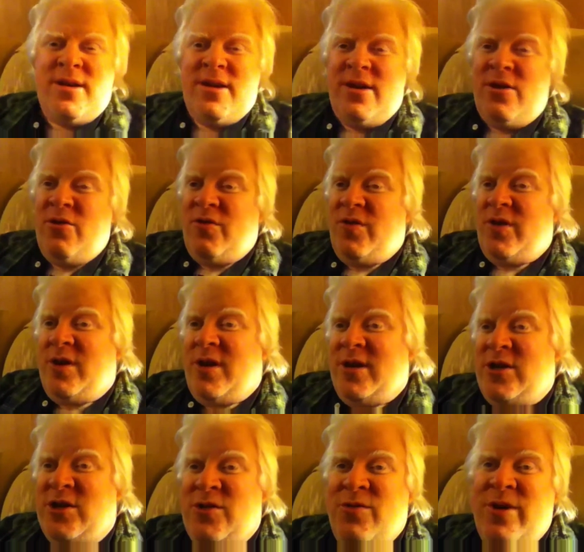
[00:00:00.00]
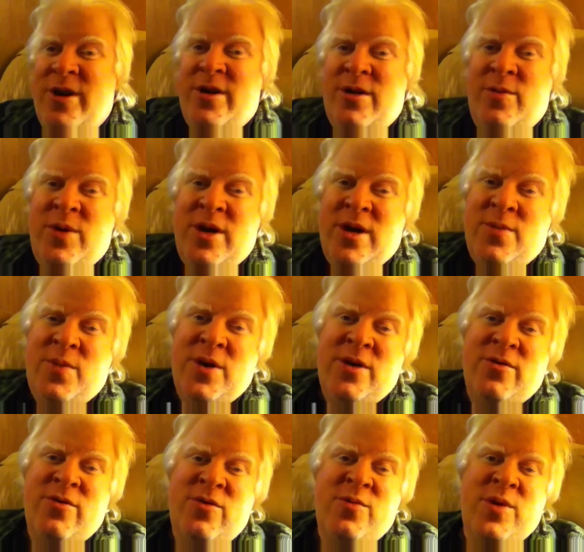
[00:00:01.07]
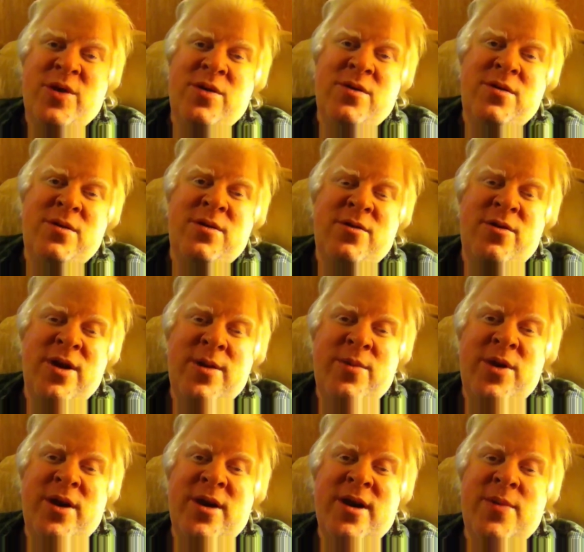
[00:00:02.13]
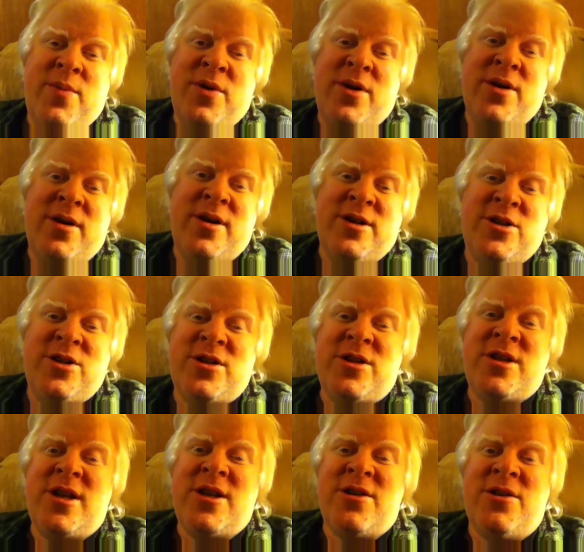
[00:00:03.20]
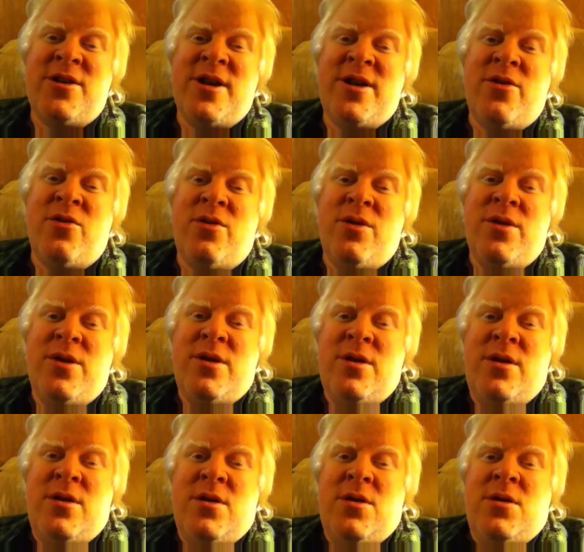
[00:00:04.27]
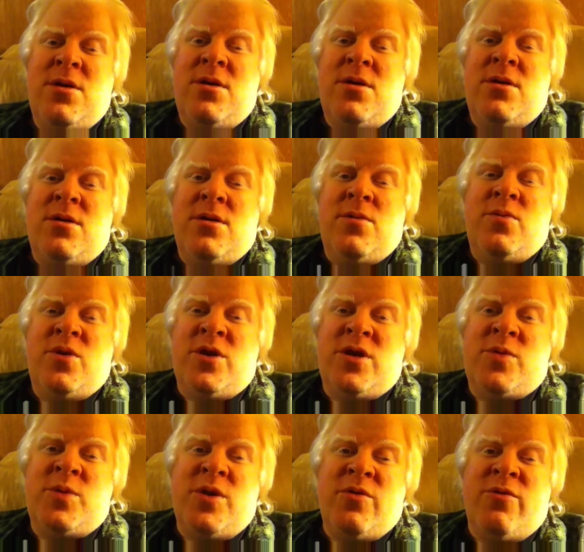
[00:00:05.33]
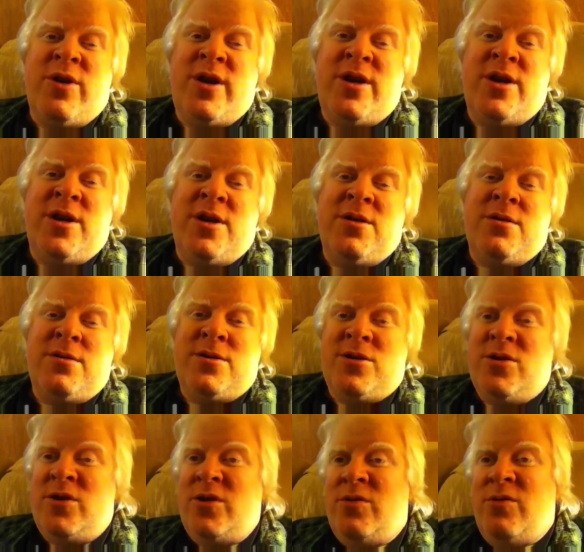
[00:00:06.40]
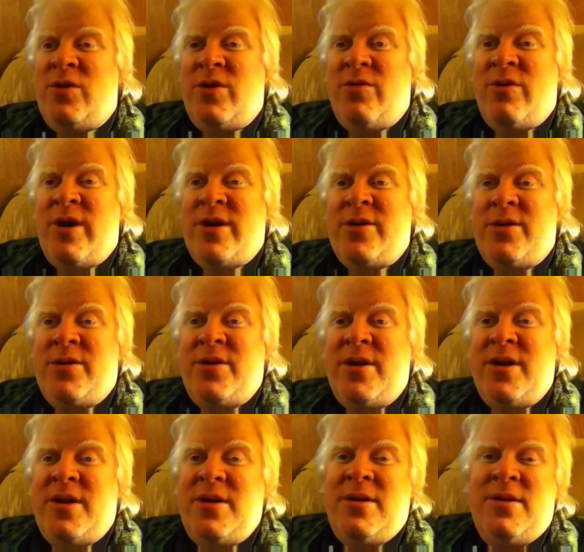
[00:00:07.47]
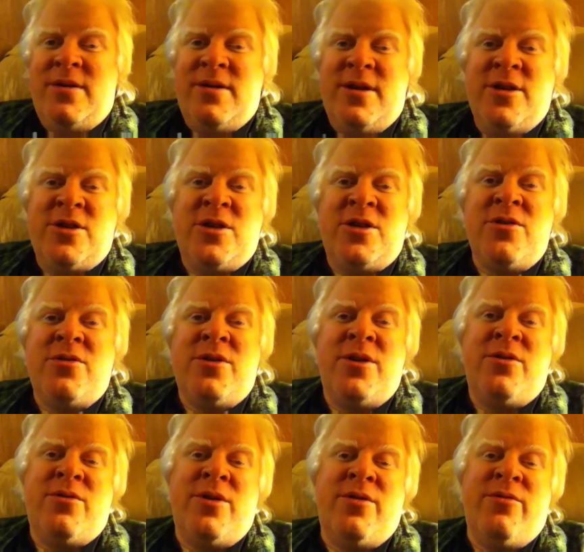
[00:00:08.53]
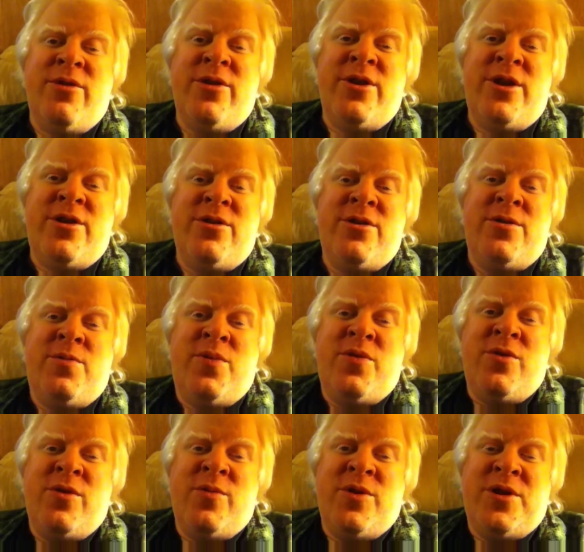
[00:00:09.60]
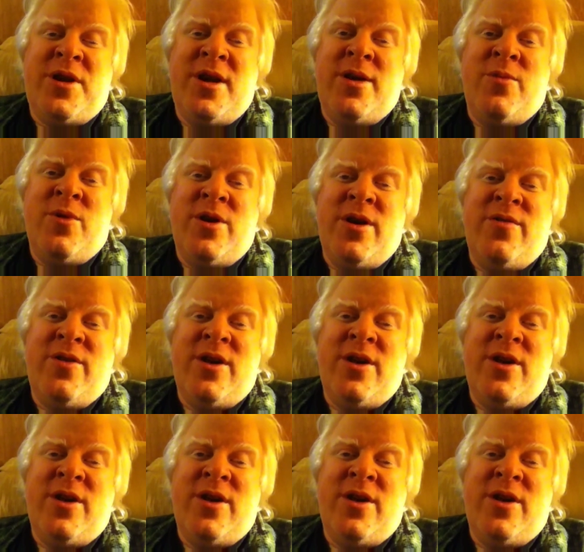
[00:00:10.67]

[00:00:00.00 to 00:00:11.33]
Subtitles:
outfit. I just ran to the back bedroom and grabbed the iPod. I should have taken it out, but it's been raining, so I didn't want to wreck the thing. It's still the only really good portable camera I've